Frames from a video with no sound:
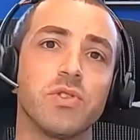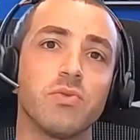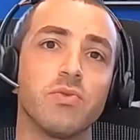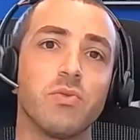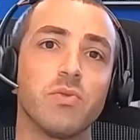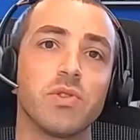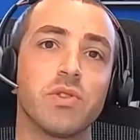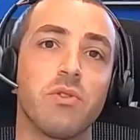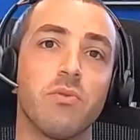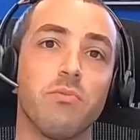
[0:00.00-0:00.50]
So
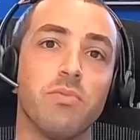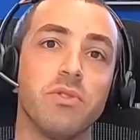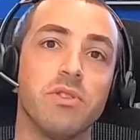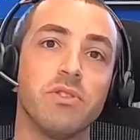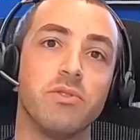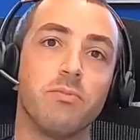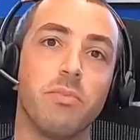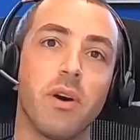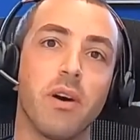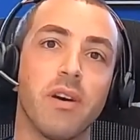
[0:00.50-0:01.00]
those are
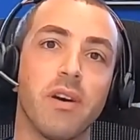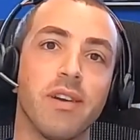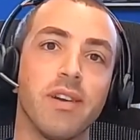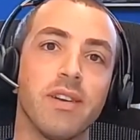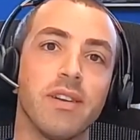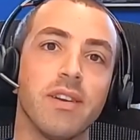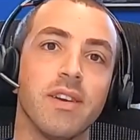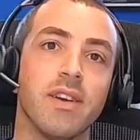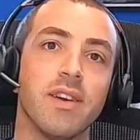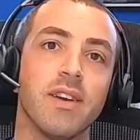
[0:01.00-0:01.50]
built
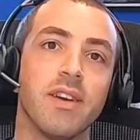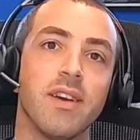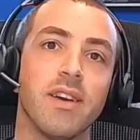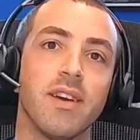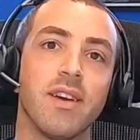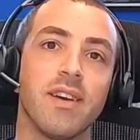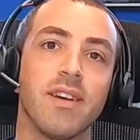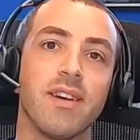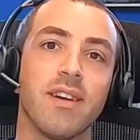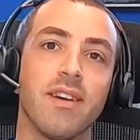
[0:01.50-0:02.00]
by
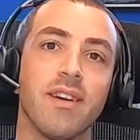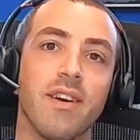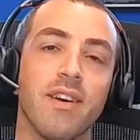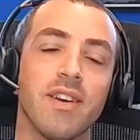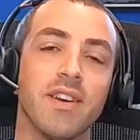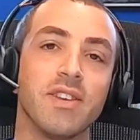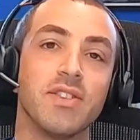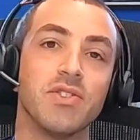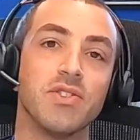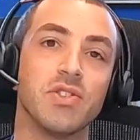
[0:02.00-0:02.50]

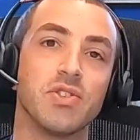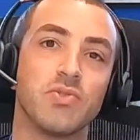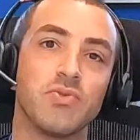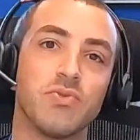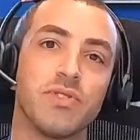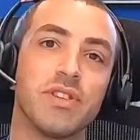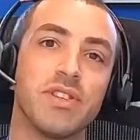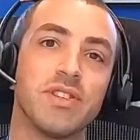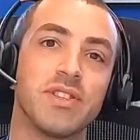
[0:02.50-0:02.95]
industry